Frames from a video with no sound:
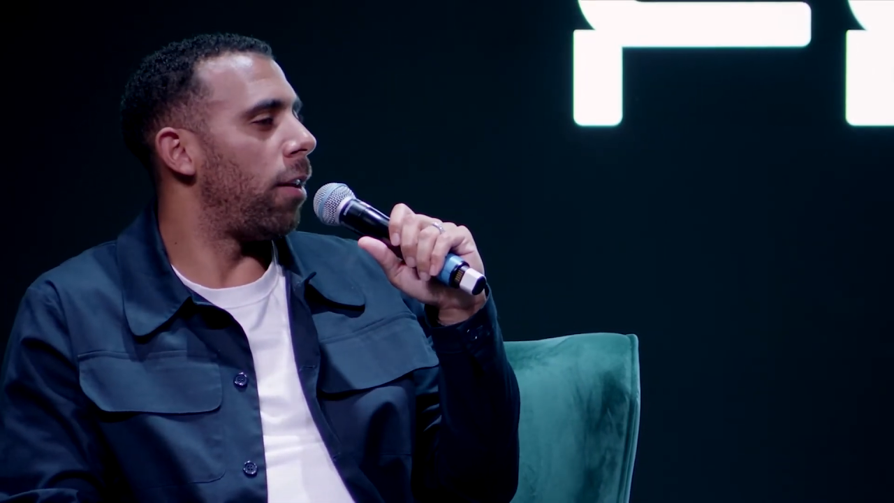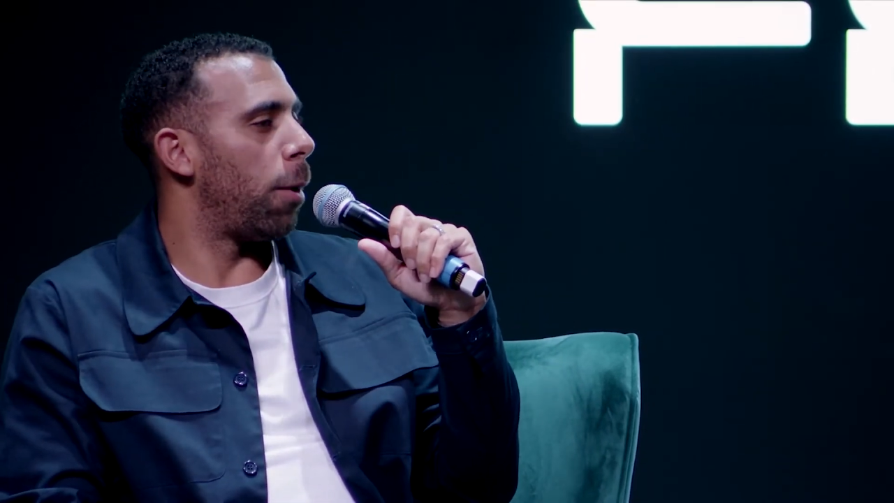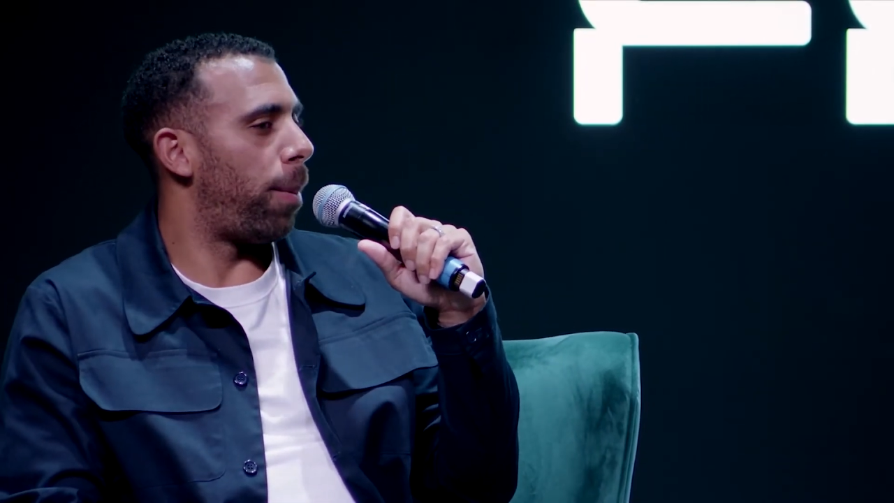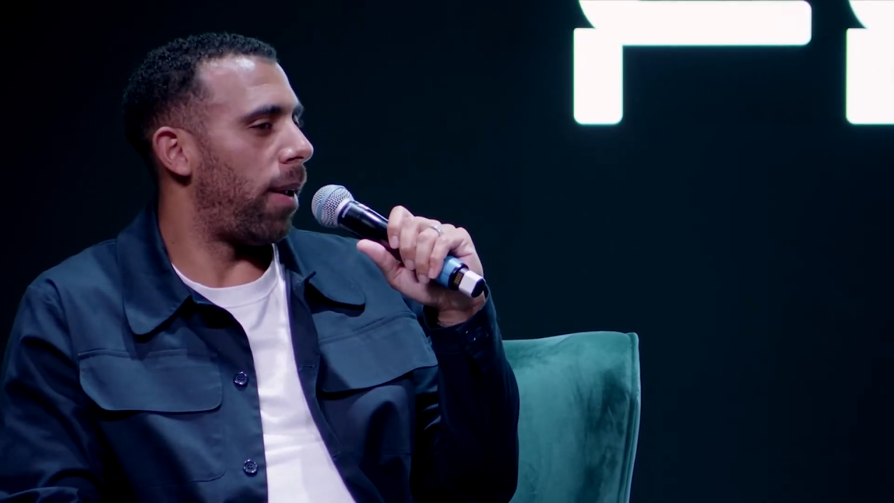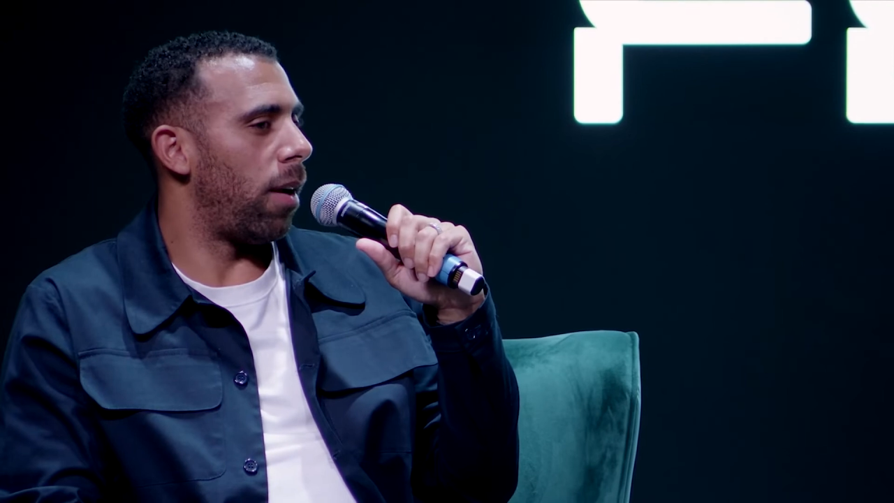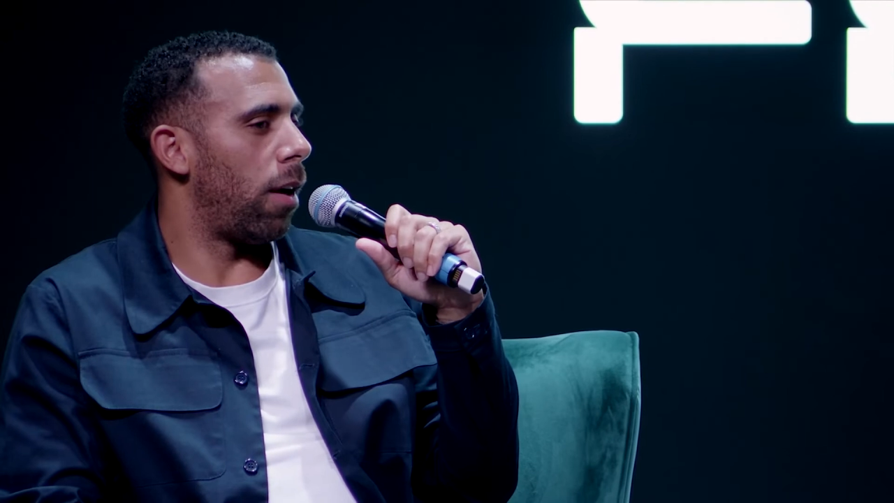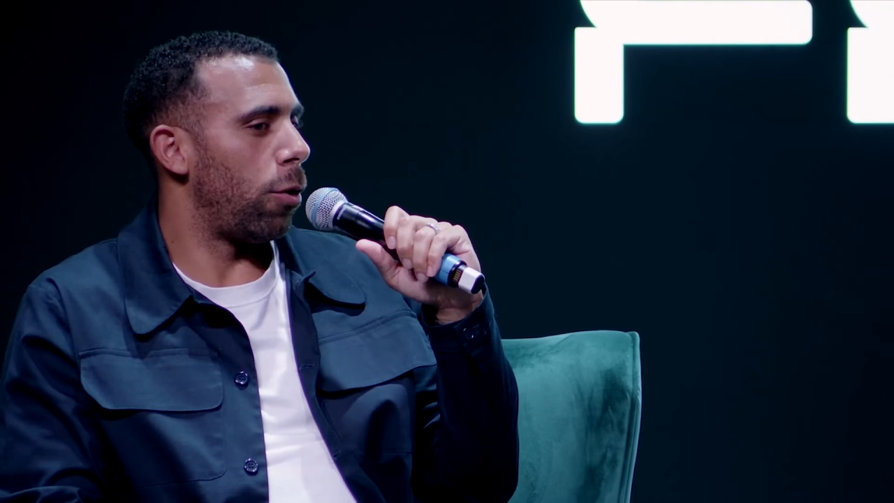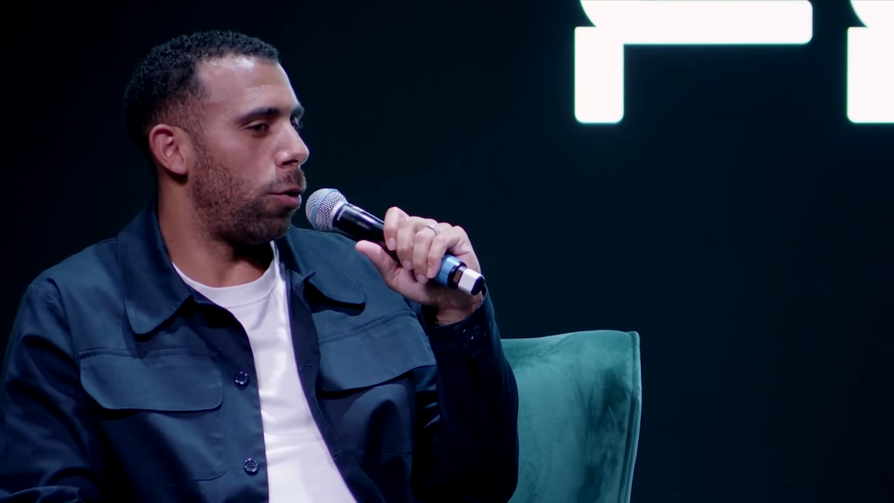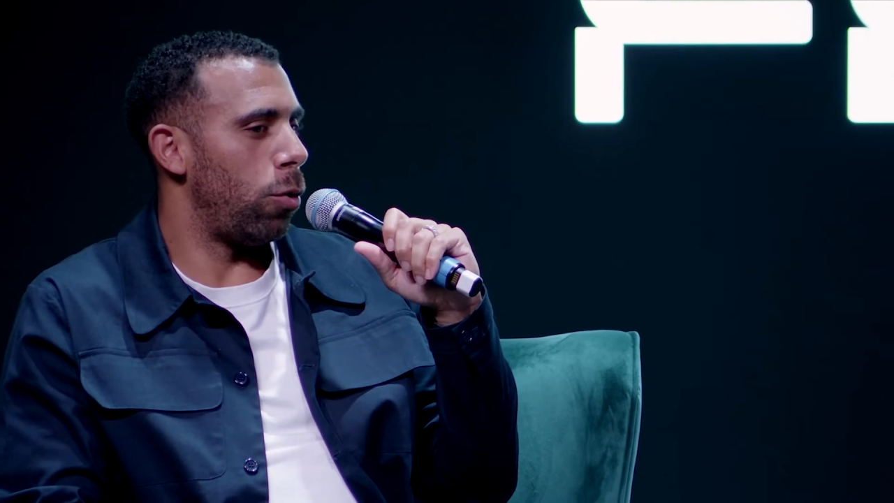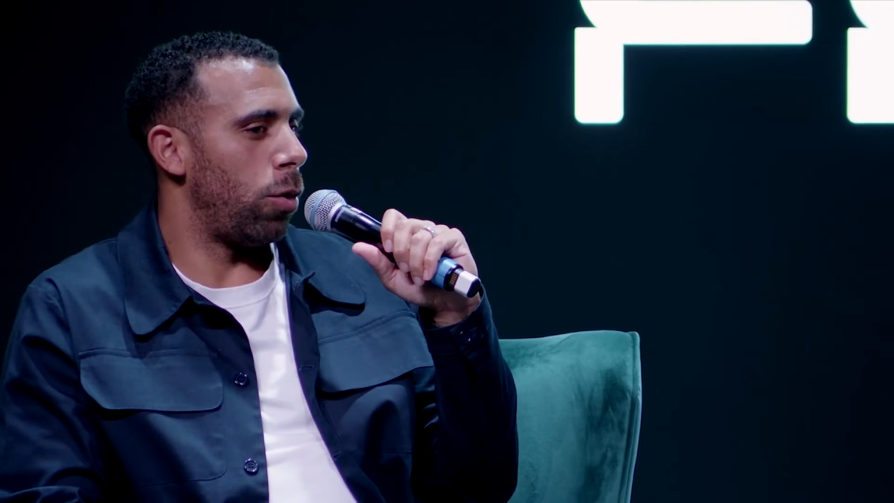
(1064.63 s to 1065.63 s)
the player
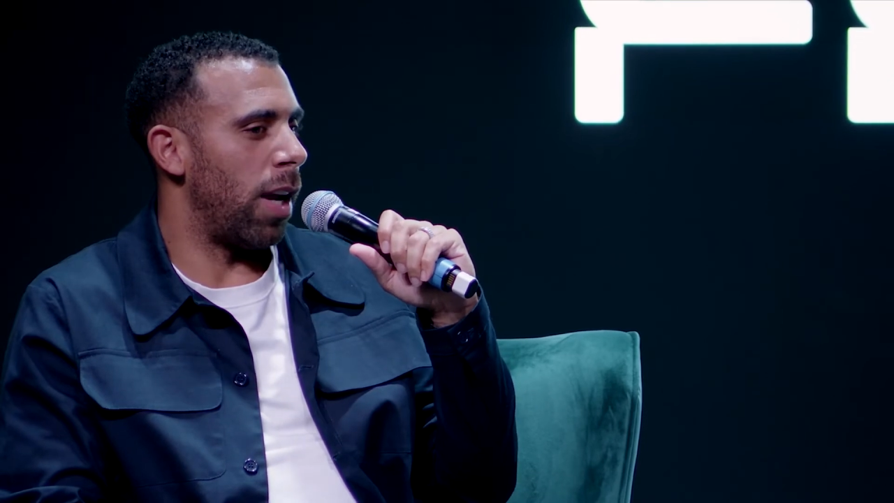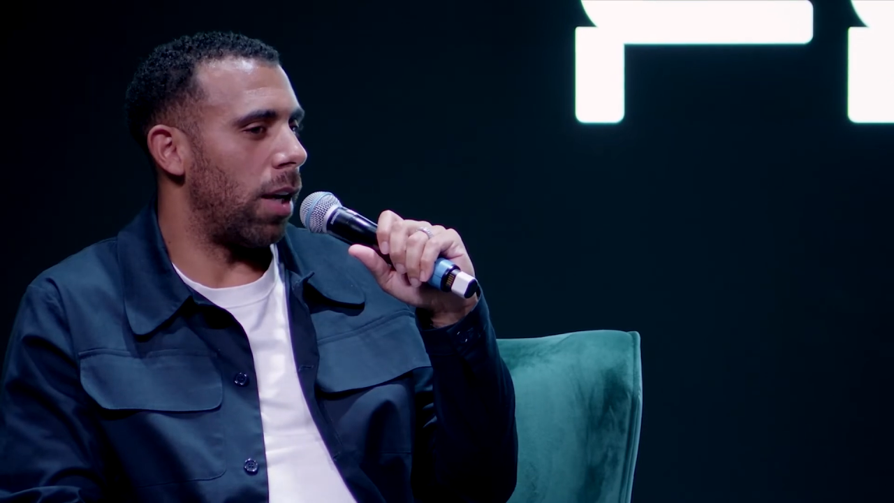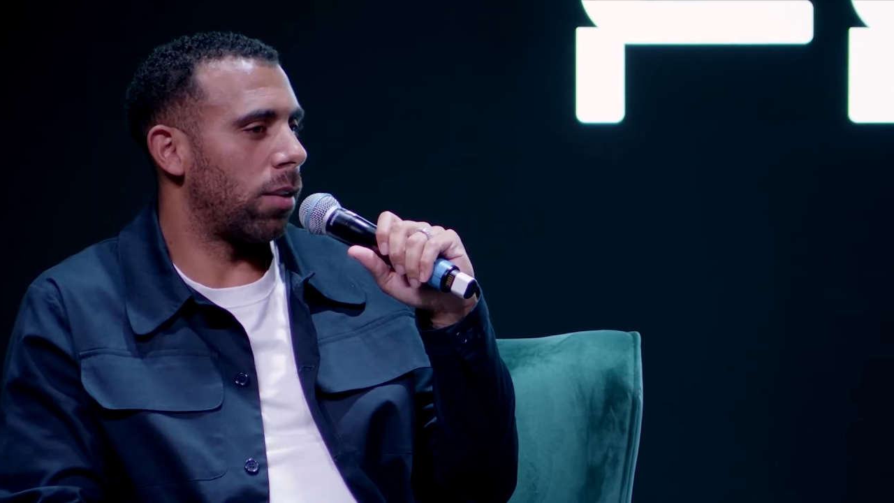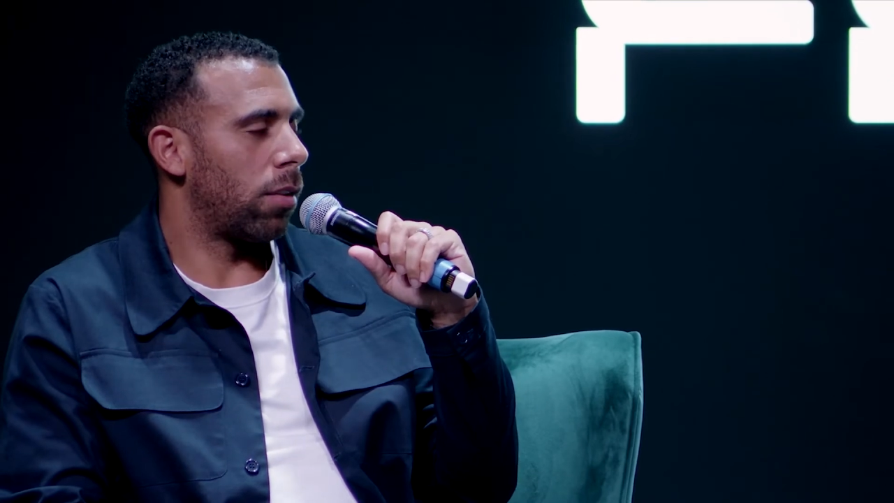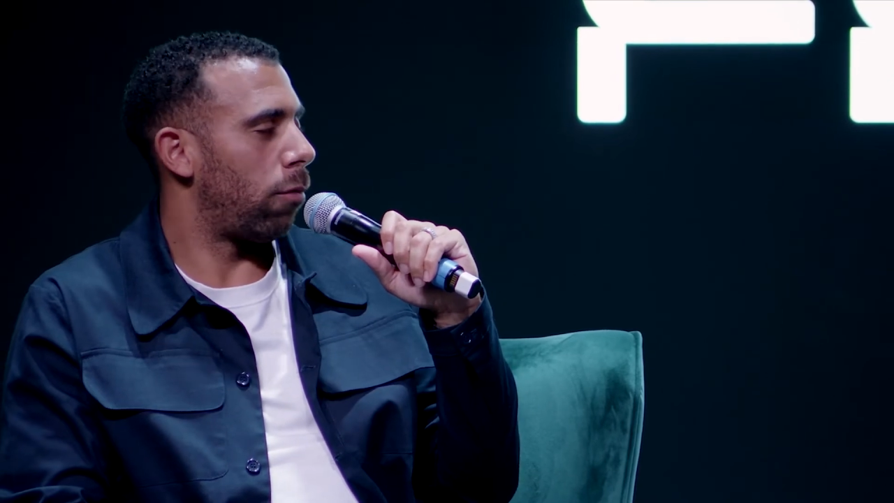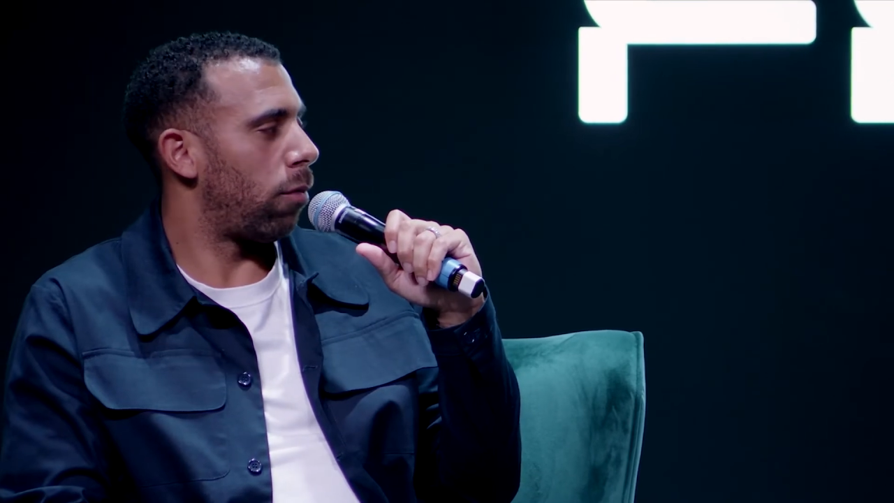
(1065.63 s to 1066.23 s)
who gets